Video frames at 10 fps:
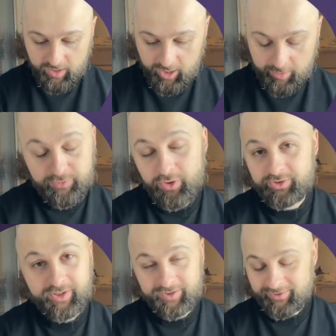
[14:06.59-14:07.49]
I'm
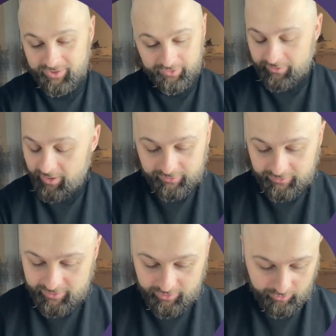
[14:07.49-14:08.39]
not a calligraphy
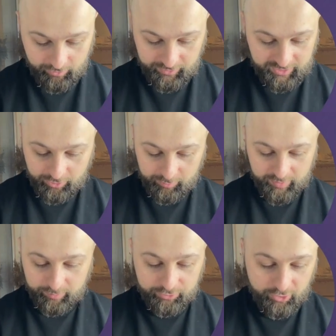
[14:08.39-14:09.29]
artist, so this could
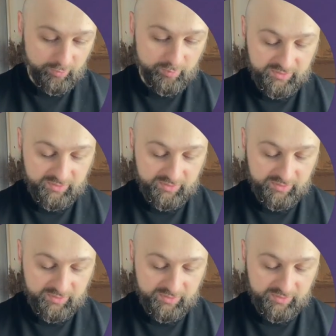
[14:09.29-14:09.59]
be wrong,